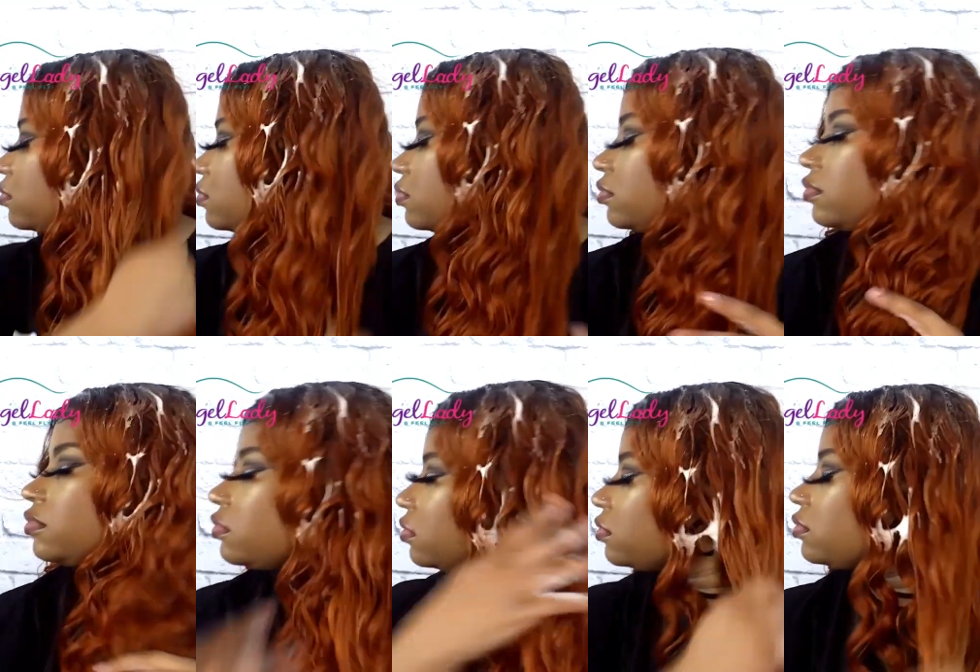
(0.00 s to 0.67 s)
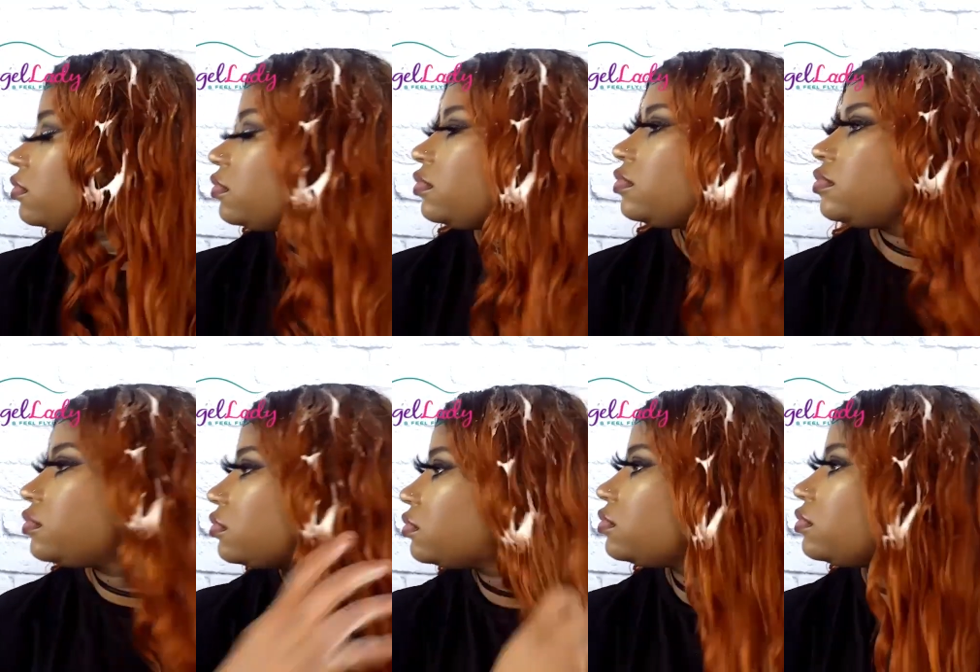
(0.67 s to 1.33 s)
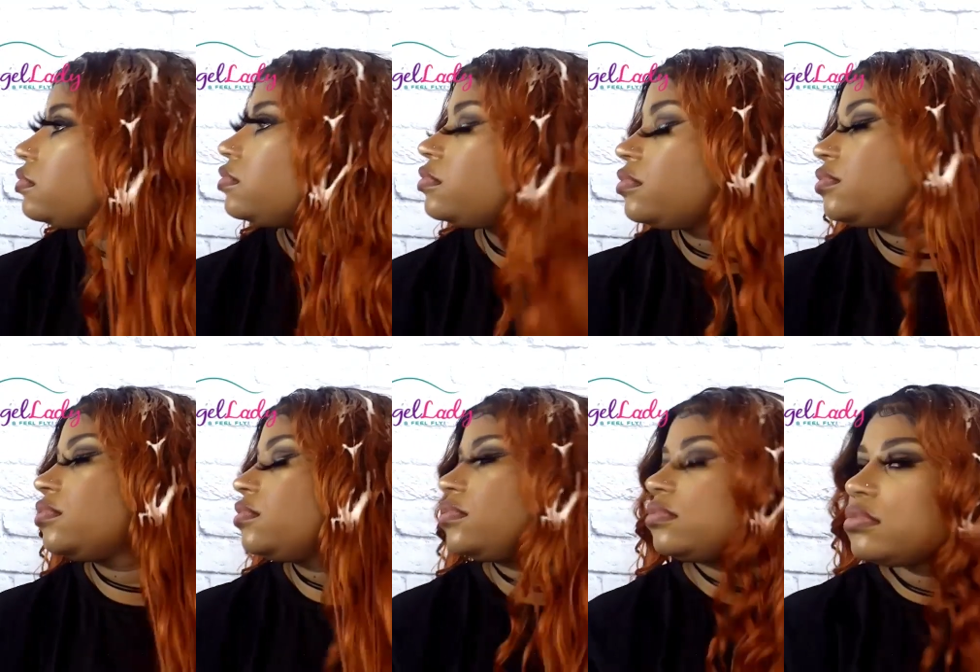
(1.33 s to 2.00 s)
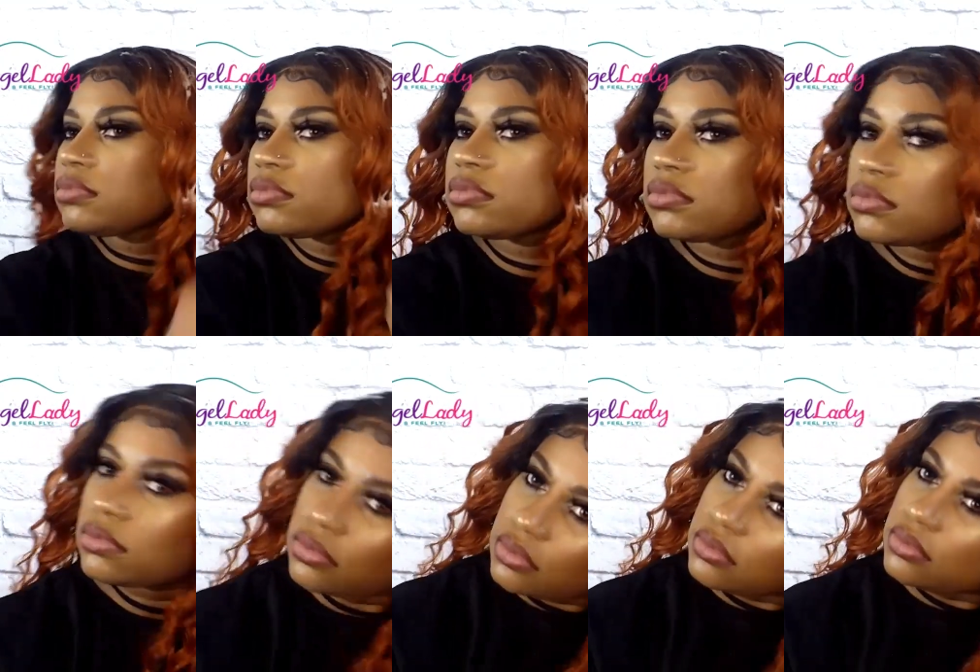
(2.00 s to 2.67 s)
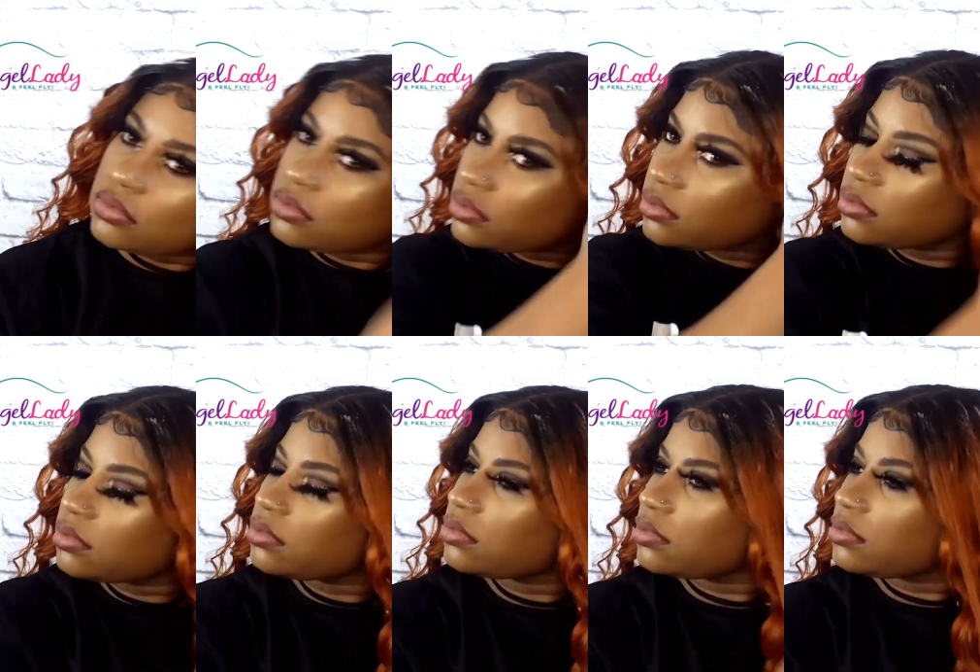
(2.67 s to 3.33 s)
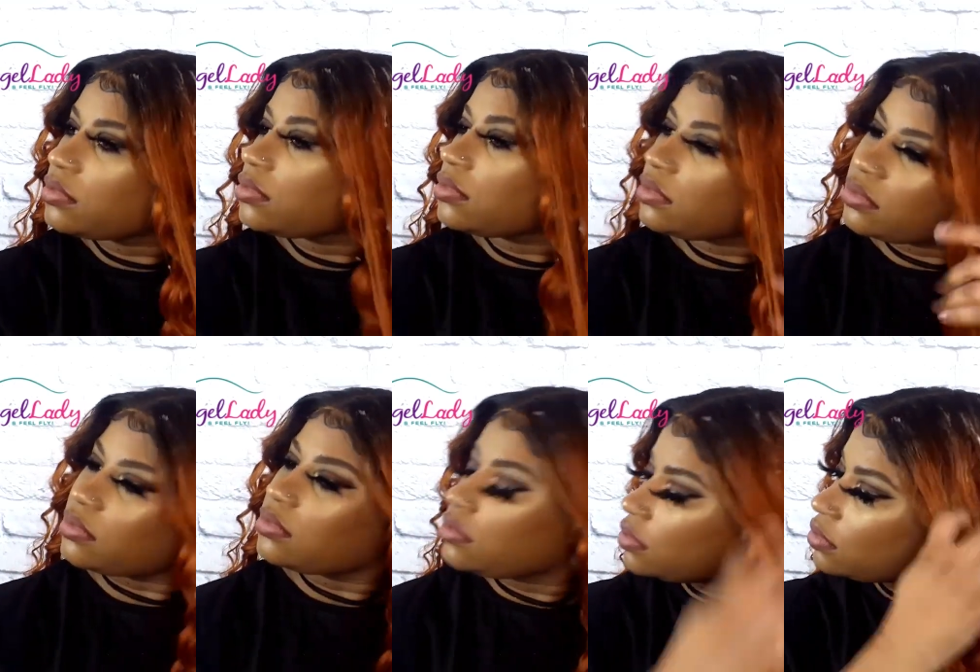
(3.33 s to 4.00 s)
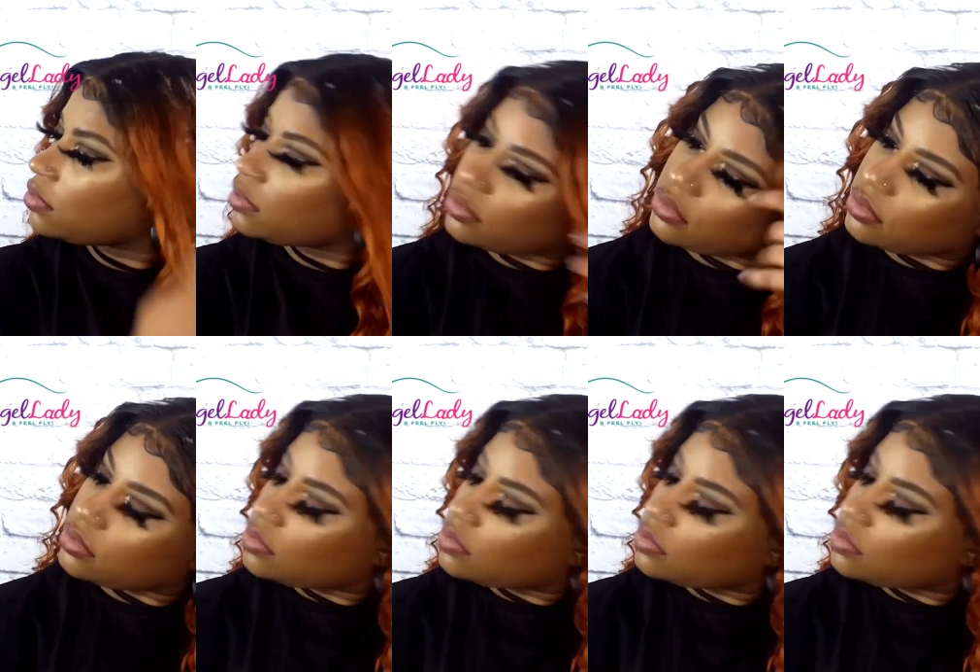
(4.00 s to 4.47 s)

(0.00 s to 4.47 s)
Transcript: like a styling mousse. It's foam, but it's